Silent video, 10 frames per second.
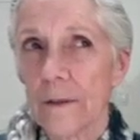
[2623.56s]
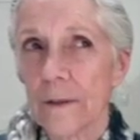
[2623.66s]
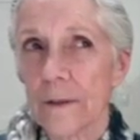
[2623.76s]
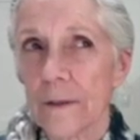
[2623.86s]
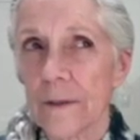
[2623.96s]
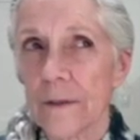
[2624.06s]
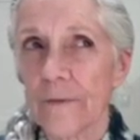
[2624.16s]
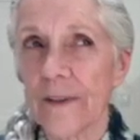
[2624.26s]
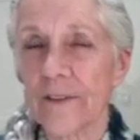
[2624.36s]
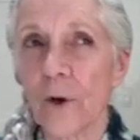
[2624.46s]

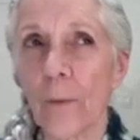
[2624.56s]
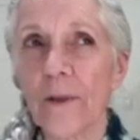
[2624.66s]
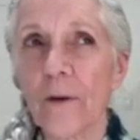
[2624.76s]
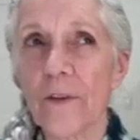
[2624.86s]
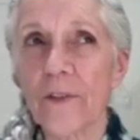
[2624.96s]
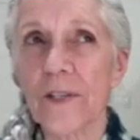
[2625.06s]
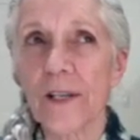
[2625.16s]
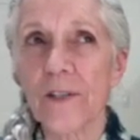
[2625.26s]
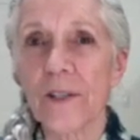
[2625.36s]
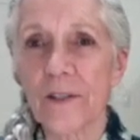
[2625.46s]
5th, so I'll be there the
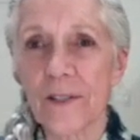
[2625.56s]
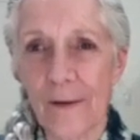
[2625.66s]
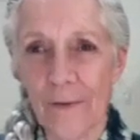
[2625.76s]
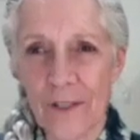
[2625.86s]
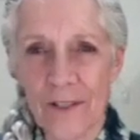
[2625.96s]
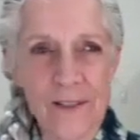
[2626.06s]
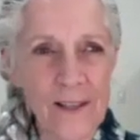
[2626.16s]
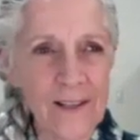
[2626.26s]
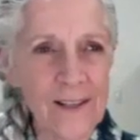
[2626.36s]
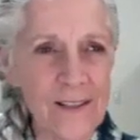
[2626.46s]
6th and 7th,
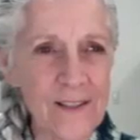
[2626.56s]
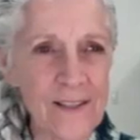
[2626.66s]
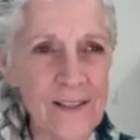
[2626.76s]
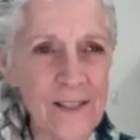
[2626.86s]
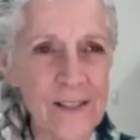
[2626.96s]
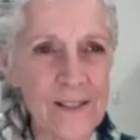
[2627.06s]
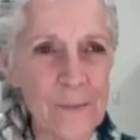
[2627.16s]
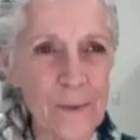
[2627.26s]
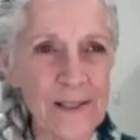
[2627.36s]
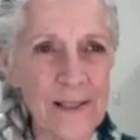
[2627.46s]
Sunday the 6th,
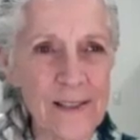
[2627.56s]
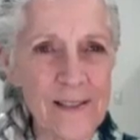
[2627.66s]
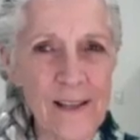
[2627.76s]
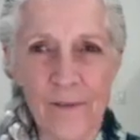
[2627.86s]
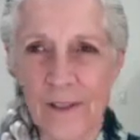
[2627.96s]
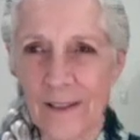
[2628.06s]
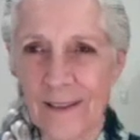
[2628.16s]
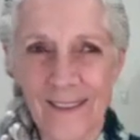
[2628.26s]
Monday the 7th.